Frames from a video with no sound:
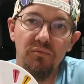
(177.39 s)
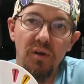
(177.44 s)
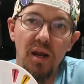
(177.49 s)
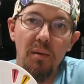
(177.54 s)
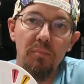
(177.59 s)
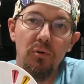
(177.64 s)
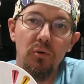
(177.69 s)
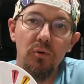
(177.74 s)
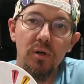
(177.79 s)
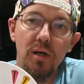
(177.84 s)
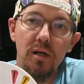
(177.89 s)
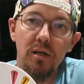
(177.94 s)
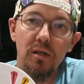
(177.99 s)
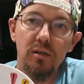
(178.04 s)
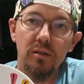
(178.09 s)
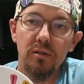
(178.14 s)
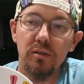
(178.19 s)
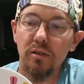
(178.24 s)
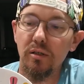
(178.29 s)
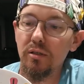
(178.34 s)

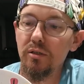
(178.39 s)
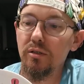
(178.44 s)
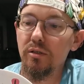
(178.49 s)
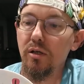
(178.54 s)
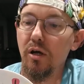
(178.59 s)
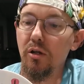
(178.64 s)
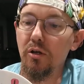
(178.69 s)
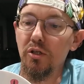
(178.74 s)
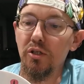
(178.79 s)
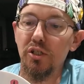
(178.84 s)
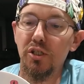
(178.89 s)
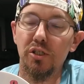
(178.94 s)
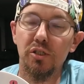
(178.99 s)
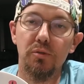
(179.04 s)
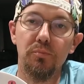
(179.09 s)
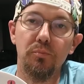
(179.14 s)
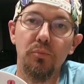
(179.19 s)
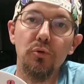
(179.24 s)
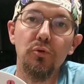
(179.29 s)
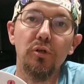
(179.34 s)
Vampirina. It's called a
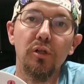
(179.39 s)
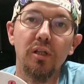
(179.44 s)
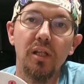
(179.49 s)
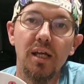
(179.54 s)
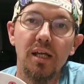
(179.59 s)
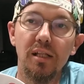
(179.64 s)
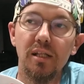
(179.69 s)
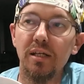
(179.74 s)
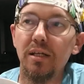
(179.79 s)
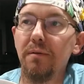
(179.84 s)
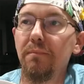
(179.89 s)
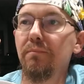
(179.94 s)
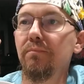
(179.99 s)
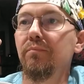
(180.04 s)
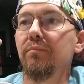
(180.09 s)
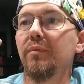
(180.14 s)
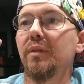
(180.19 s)
Spookalele.